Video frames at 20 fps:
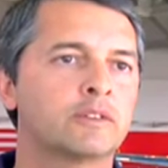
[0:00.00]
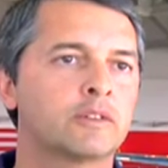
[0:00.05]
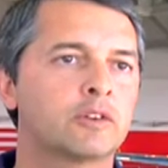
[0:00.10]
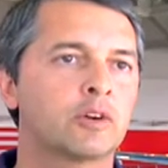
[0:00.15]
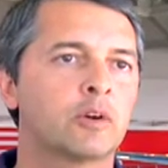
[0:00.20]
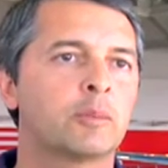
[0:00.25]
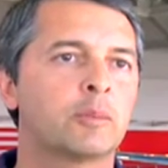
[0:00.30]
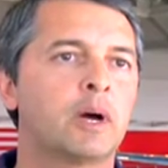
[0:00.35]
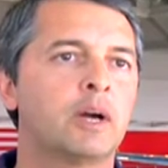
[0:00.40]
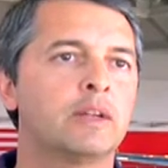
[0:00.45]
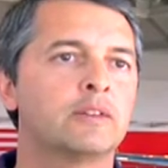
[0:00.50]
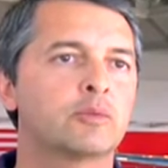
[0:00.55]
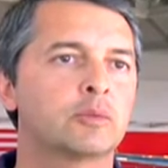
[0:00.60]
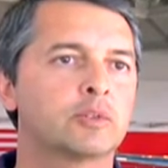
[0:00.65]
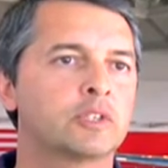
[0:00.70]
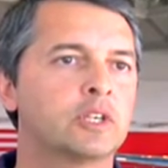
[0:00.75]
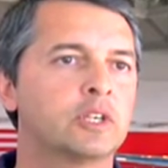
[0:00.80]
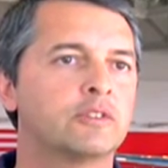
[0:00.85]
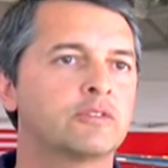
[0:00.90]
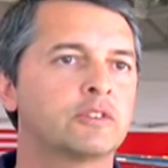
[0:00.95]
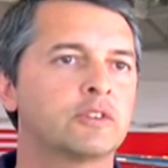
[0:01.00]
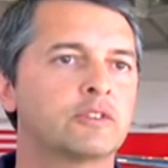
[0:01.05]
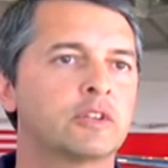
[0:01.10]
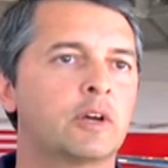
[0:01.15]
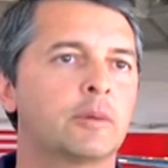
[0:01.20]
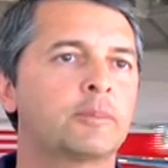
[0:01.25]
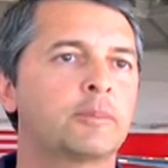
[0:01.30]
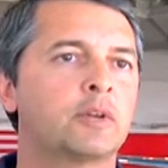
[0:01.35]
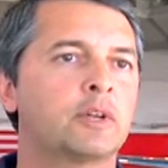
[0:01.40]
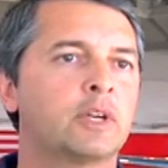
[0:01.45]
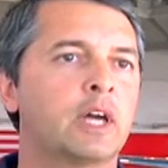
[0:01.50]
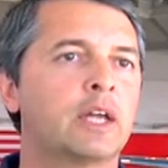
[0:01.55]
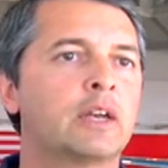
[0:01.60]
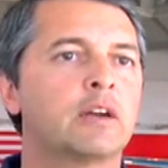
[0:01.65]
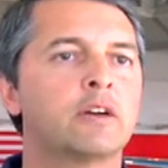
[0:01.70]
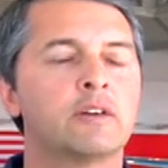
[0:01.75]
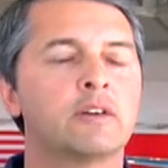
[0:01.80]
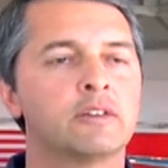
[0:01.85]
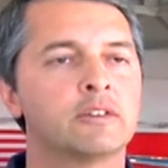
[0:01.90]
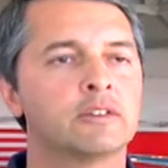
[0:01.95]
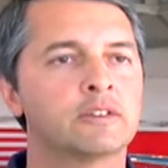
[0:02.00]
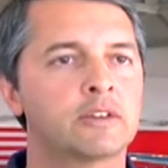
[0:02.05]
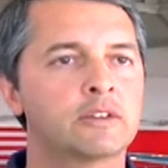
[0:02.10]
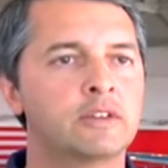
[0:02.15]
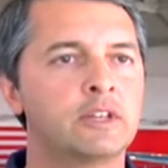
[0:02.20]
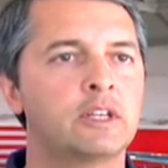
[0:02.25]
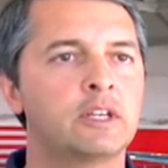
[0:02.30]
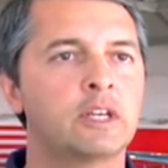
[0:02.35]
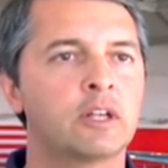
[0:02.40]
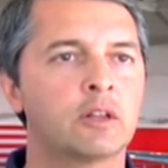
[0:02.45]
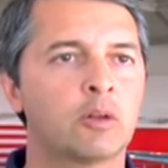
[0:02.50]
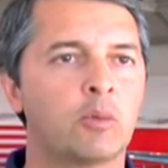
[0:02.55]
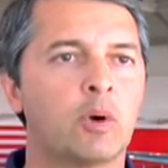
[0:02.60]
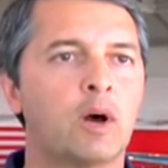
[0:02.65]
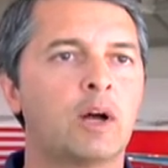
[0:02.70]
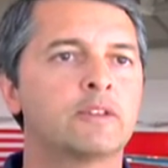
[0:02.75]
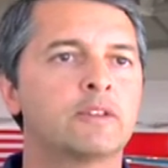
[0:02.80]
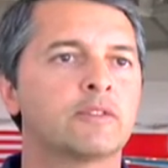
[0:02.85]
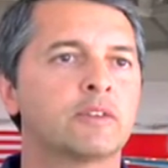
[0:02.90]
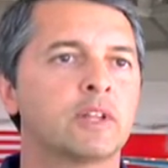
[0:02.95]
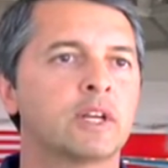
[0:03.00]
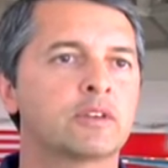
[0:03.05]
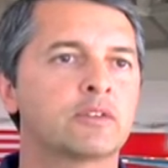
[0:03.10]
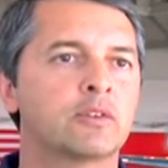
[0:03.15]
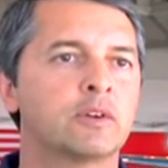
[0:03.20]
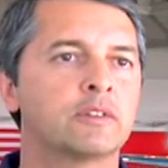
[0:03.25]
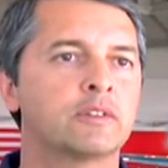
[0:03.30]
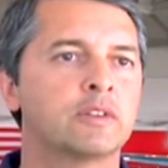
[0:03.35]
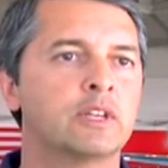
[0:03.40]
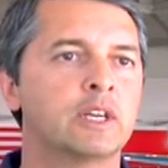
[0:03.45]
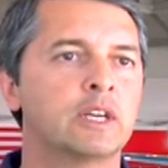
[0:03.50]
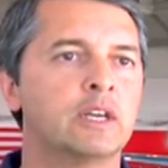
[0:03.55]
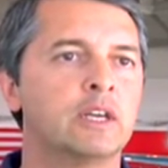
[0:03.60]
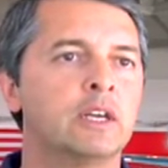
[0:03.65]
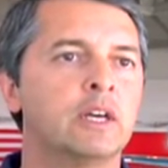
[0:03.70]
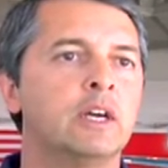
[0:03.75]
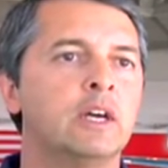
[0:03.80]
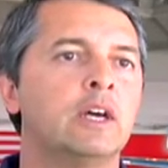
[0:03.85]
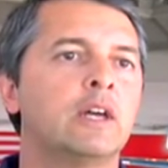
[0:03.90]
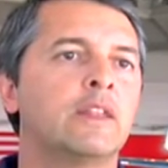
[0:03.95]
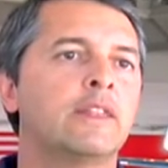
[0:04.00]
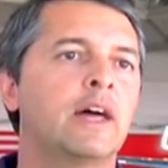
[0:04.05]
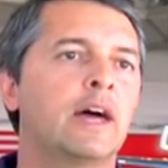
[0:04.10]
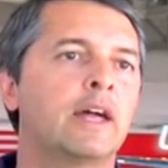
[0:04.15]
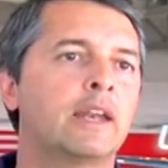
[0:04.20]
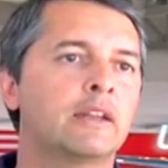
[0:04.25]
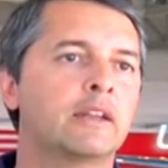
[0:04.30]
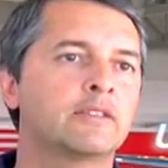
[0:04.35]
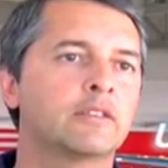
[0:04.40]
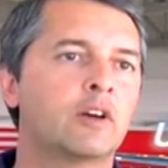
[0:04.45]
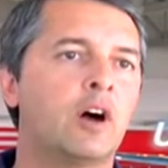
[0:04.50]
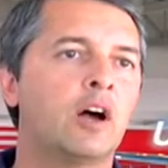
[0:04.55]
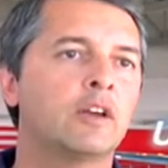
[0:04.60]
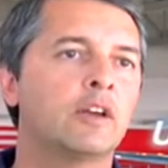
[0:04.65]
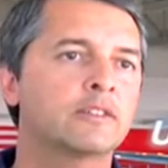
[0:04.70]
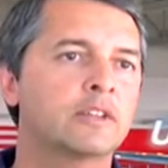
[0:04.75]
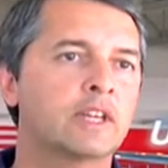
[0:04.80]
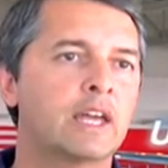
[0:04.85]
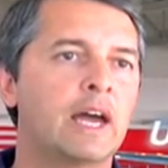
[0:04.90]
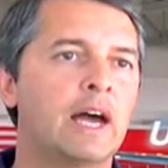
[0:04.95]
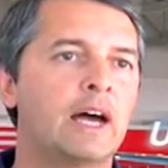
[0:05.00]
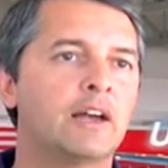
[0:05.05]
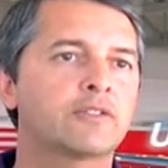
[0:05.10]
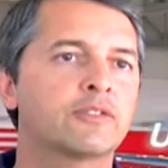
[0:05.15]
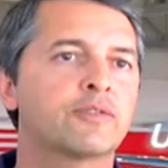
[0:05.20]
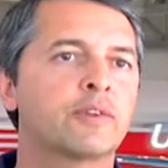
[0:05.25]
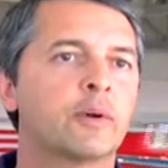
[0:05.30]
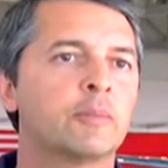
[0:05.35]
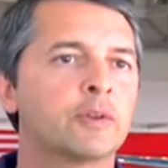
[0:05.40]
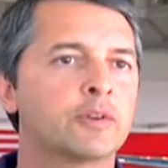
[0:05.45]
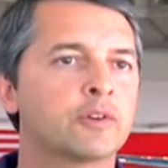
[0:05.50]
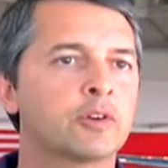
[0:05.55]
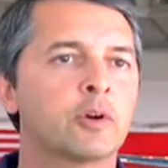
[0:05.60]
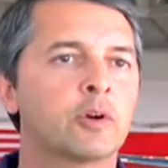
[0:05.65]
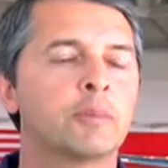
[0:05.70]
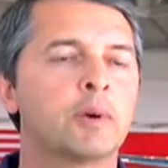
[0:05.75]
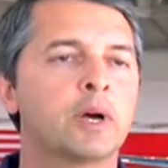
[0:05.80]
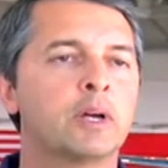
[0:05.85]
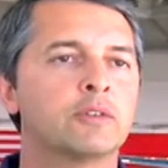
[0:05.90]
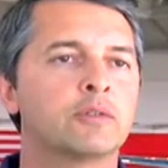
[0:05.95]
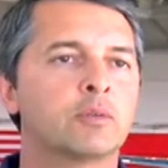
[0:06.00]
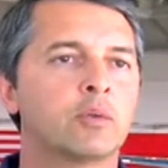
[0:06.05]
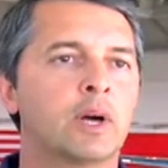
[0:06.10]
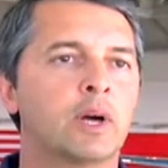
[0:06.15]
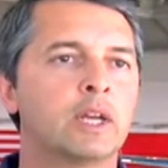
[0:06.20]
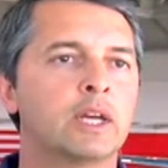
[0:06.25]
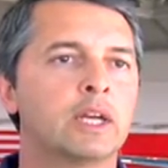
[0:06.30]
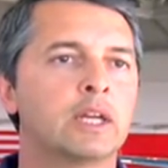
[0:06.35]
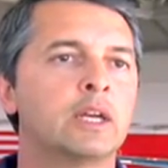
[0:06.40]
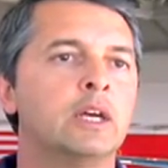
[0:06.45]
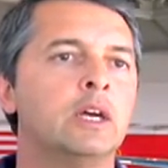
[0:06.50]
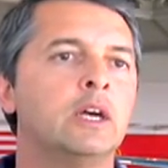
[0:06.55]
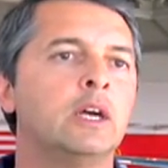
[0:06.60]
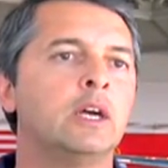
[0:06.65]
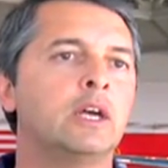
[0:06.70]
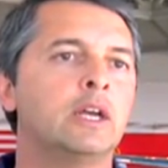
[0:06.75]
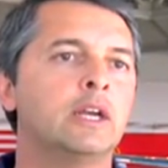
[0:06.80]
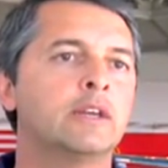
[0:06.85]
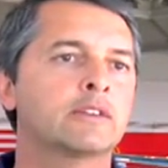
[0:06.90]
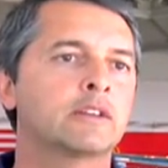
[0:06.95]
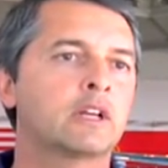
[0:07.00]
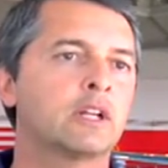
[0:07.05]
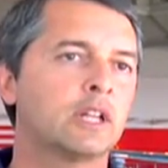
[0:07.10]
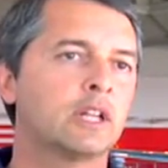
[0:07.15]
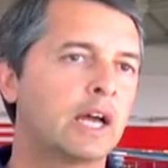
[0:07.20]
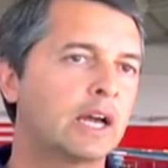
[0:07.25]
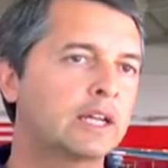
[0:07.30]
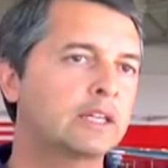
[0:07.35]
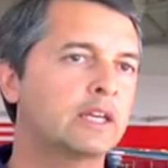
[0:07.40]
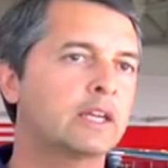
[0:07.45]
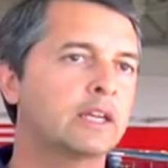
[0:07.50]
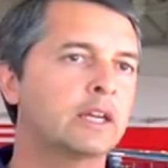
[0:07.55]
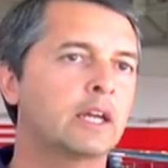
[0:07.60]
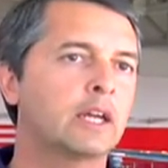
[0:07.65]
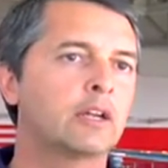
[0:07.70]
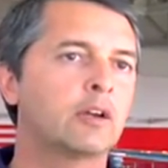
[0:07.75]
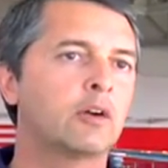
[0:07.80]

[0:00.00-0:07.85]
the turbines, which gives us up to 960 kilowatts of electricity. That exhaust gas from the turbines running is collected and